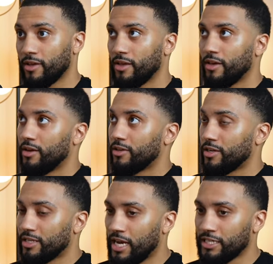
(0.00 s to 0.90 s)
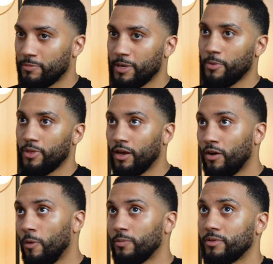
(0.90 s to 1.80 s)
Yeah. So there's actually people that
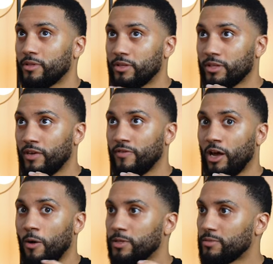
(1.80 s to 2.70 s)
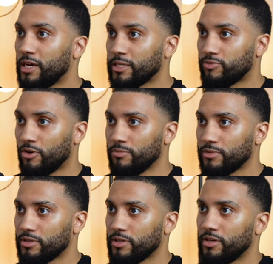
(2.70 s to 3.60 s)
are giving like optimized
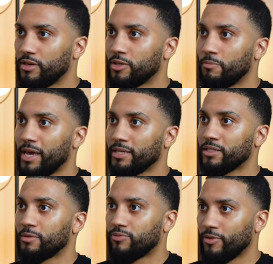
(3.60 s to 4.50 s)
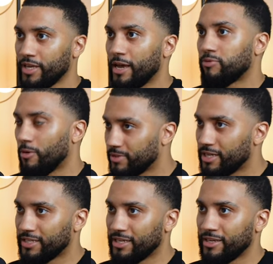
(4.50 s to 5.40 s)
prompts. Mm. So based on the prompt
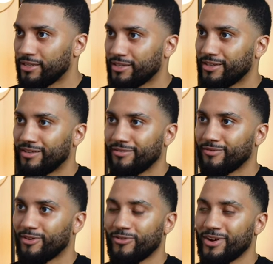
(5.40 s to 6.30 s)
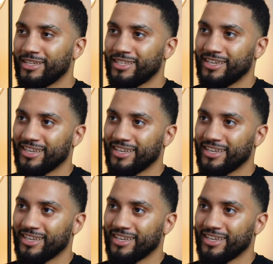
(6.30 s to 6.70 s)
engineers. Yeah. Crazy, isn't it?